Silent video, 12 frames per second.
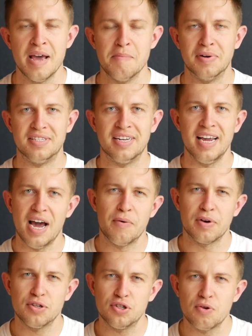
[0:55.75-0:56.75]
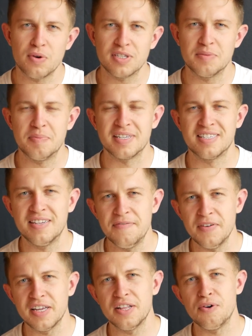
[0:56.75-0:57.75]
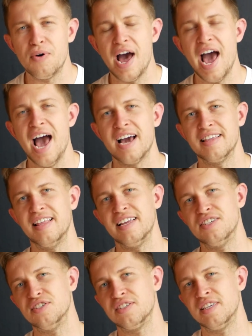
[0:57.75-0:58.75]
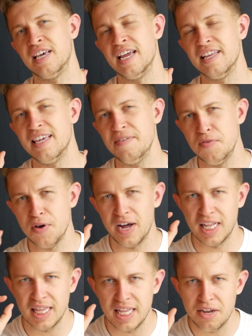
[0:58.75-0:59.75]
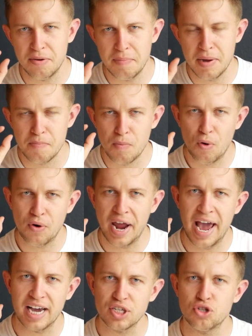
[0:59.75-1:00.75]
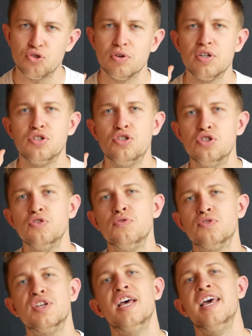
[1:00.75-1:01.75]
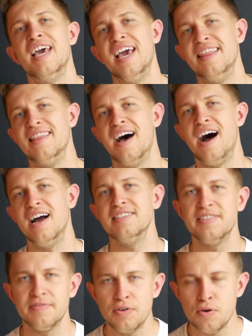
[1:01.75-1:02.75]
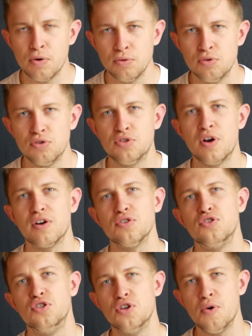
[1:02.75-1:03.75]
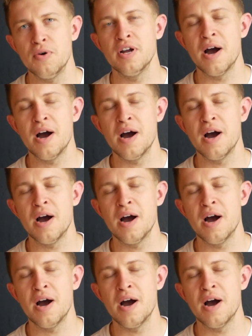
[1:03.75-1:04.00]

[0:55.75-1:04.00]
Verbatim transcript: But today I want to show you a specific little hack that just can give you a little bit more extra juice in the eyes of Google to start showing